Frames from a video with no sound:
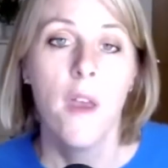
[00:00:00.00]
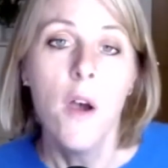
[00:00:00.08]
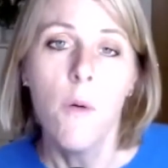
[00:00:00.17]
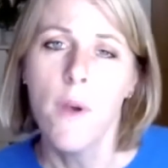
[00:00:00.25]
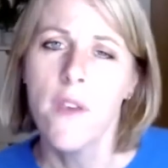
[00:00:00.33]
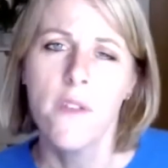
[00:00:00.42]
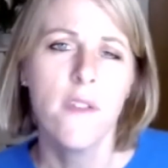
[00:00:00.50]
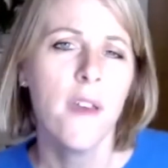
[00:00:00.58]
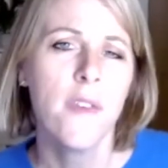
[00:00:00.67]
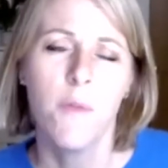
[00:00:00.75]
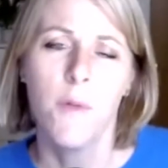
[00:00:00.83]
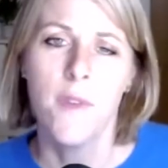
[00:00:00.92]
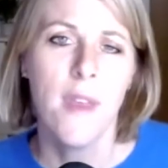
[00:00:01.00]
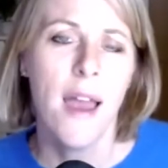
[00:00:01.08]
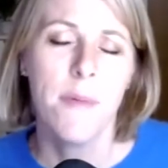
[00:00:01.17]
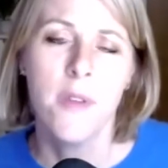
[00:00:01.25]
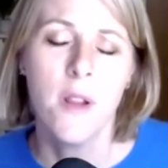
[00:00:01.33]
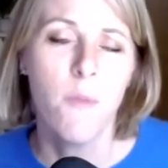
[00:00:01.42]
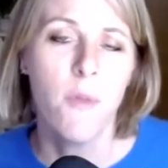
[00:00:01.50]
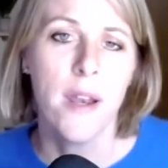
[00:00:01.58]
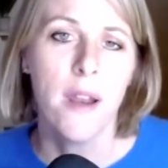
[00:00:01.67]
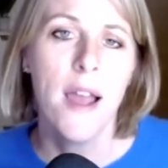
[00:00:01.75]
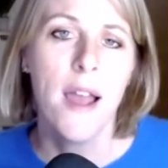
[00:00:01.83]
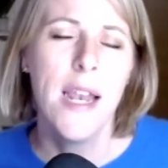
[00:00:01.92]
which just was absolutely brilliant.
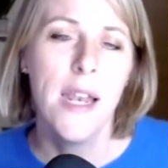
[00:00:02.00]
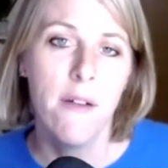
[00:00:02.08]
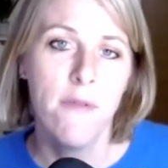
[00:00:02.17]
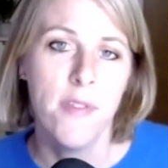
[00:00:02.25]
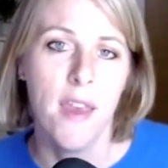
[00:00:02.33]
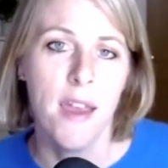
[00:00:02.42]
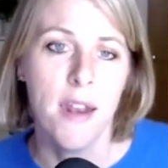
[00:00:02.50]
I loved it.